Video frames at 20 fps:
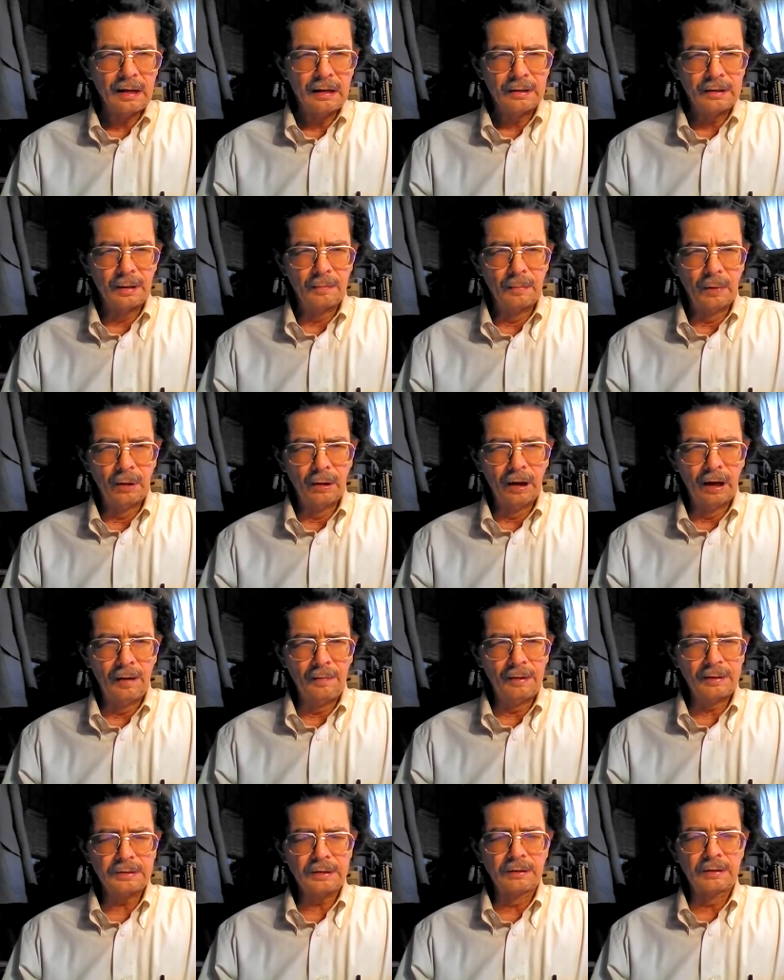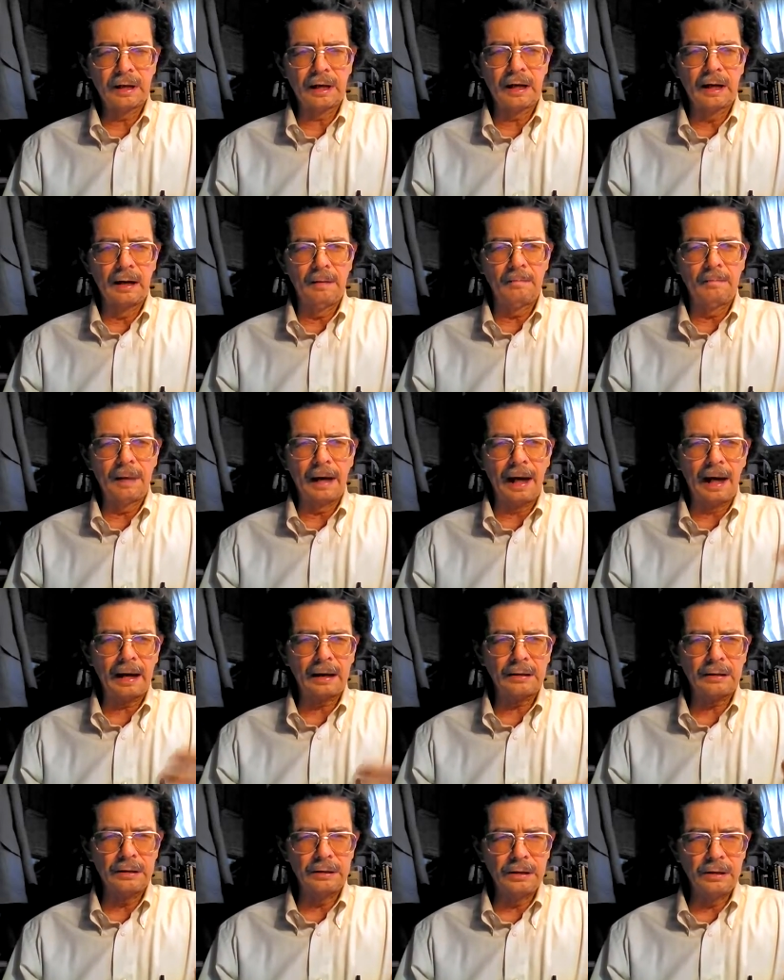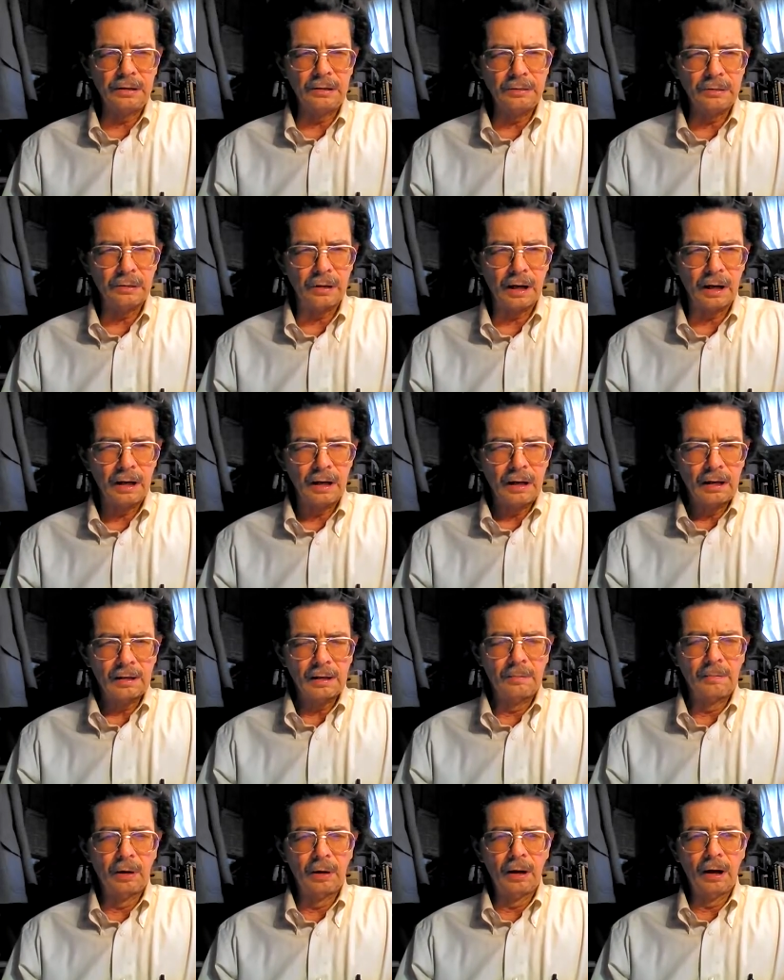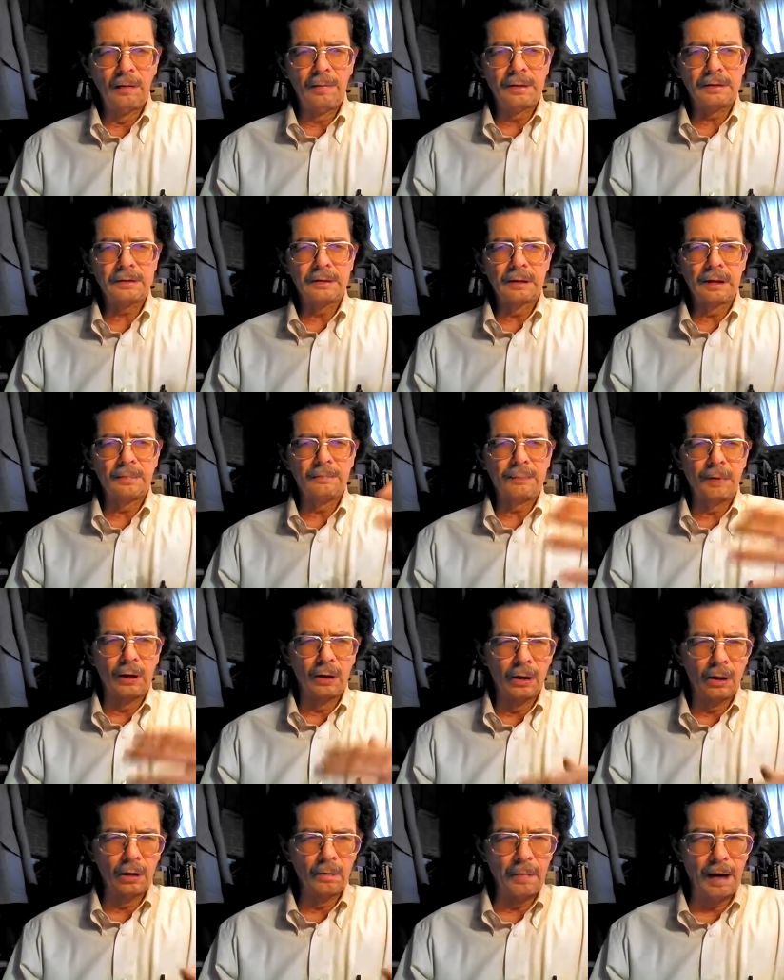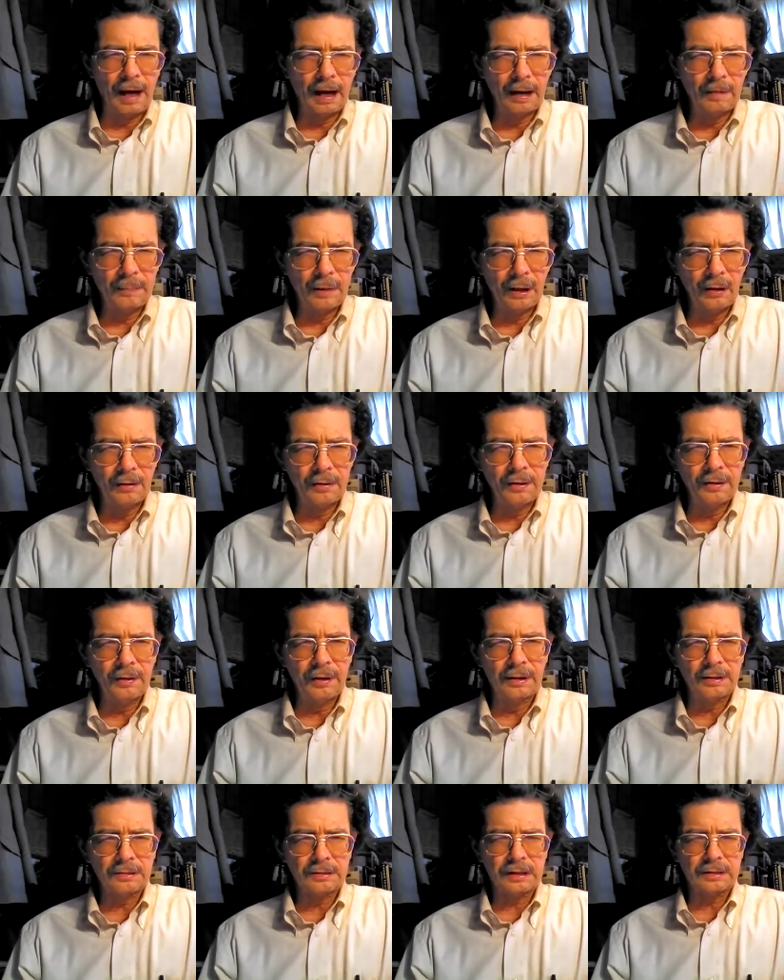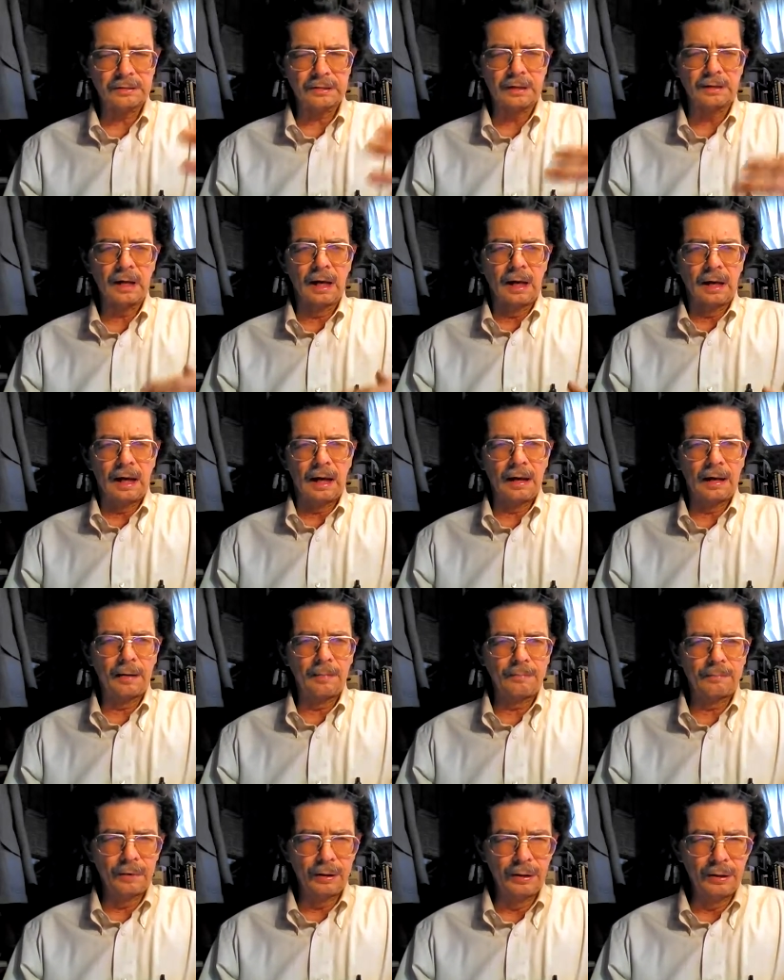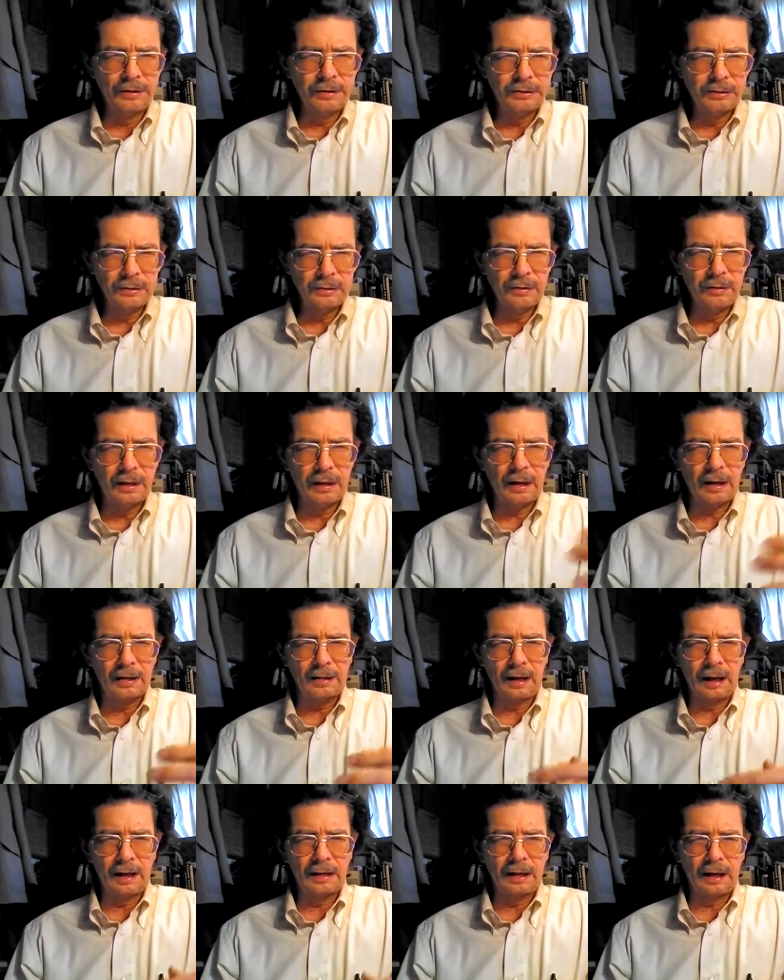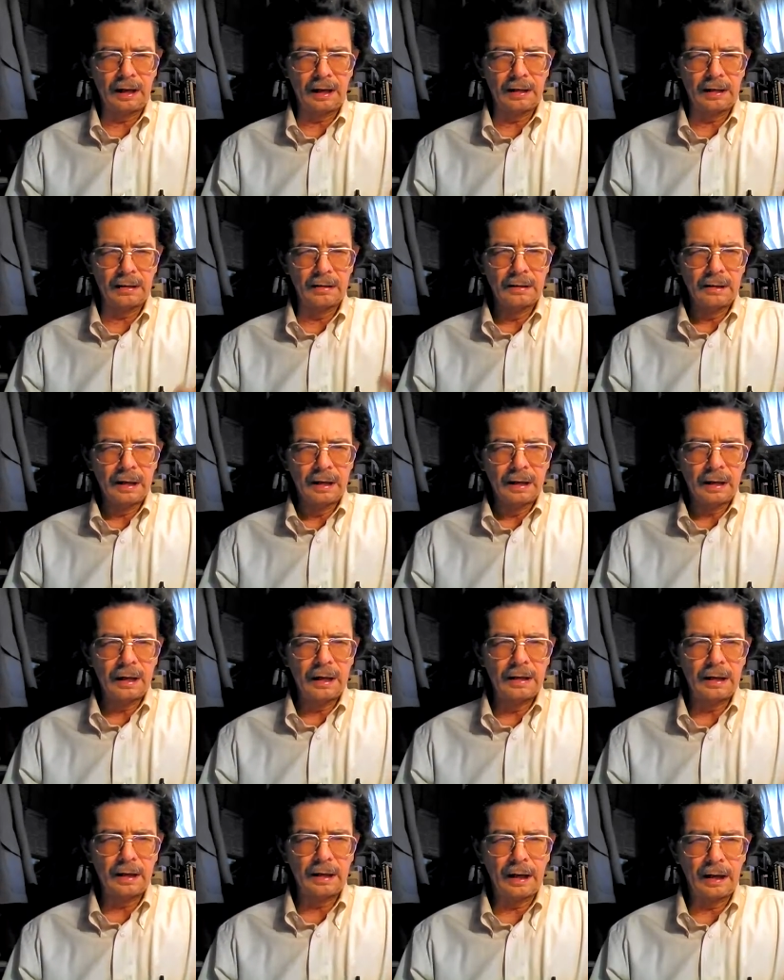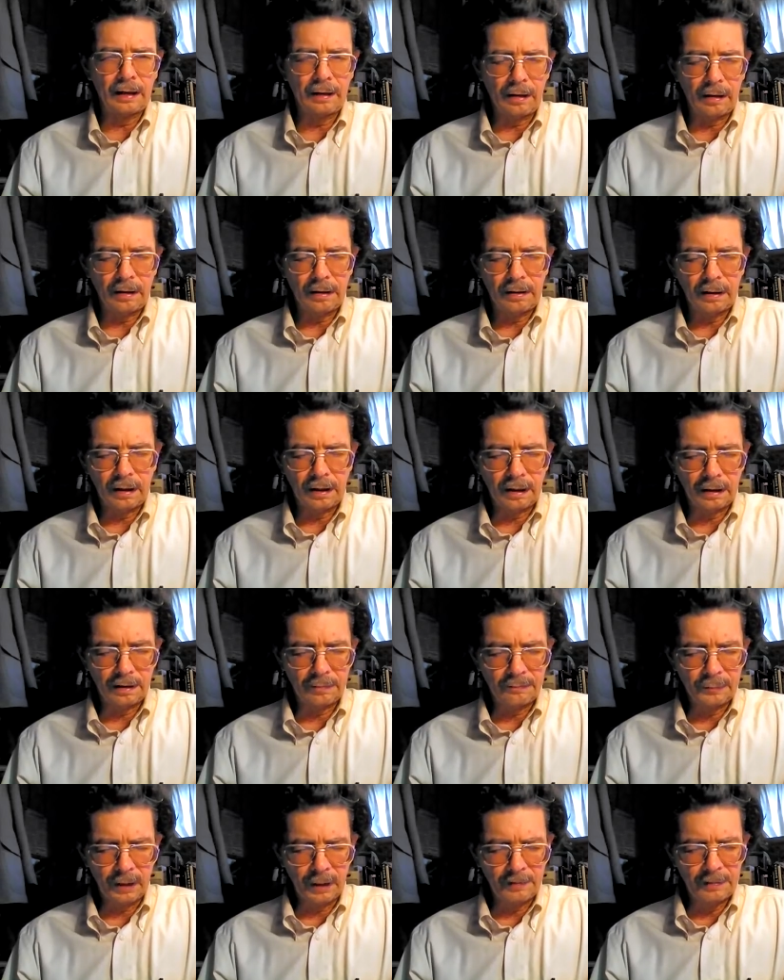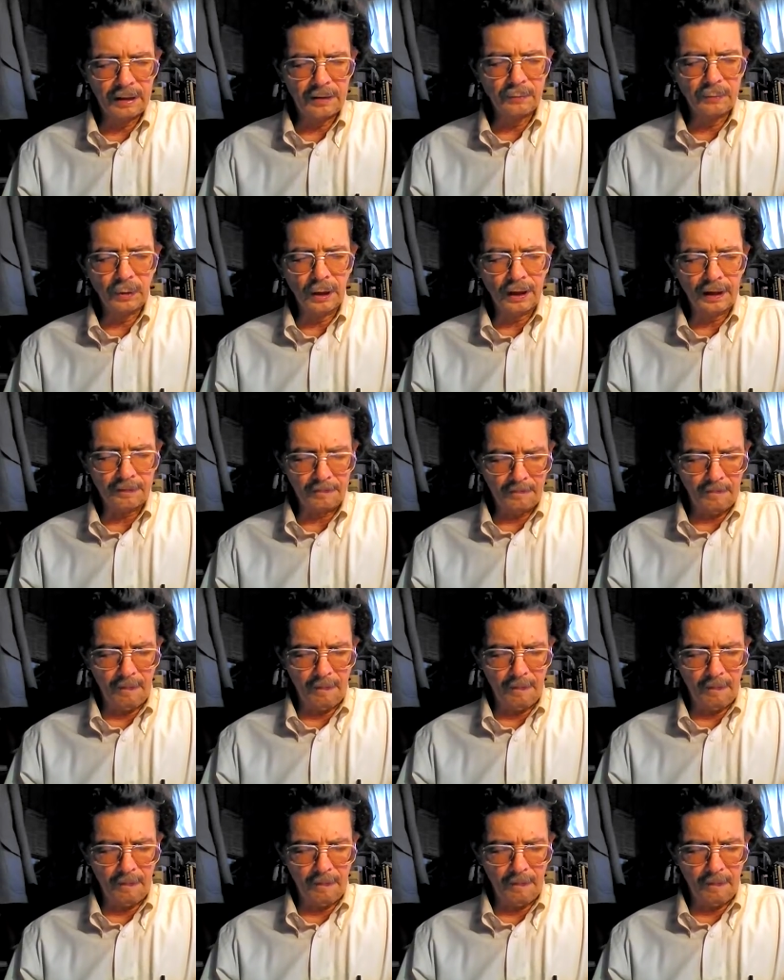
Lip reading: the more of it's going to come back to you. The more of it's going to pull back upon your existence and influence you in an affirmative way.